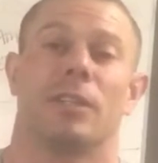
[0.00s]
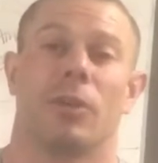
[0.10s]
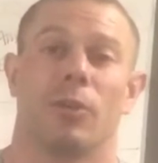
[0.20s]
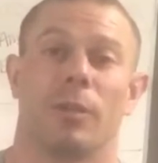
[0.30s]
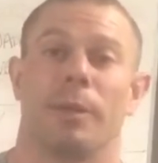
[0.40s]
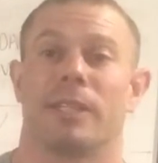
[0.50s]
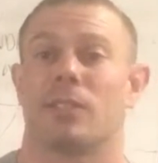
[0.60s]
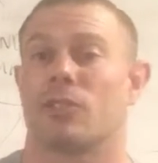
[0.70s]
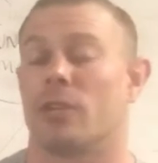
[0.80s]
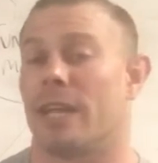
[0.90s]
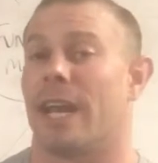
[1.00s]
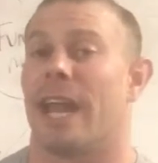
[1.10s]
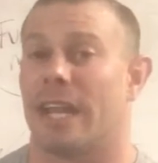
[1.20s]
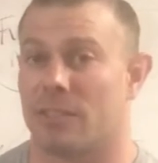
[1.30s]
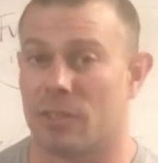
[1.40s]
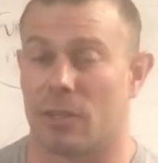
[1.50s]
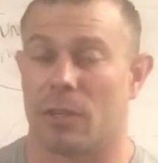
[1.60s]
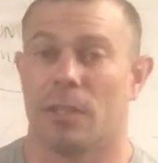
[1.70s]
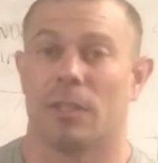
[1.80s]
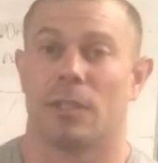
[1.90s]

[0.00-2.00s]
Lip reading: not only because it's going to enhance their